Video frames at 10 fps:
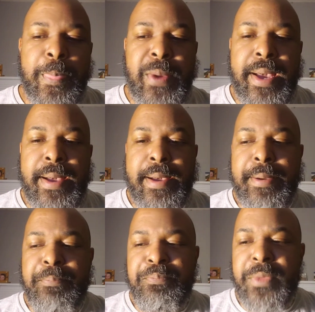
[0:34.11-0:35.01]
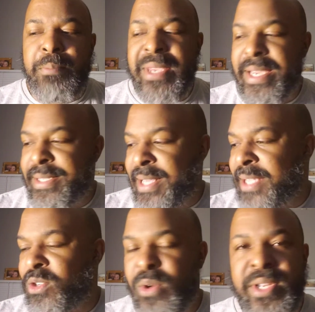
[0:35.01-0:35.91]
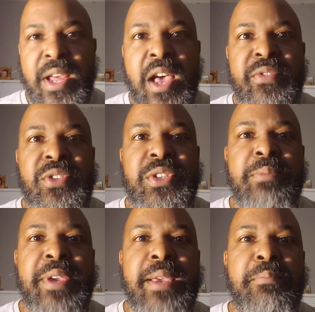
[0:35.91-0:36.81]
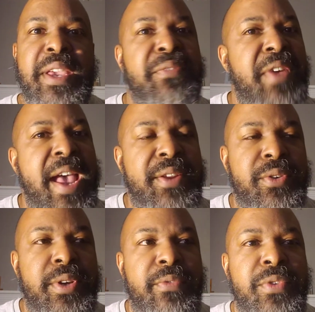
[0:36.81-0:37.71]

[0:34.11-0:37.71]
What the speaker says: Because that's going to obviously be a big factor.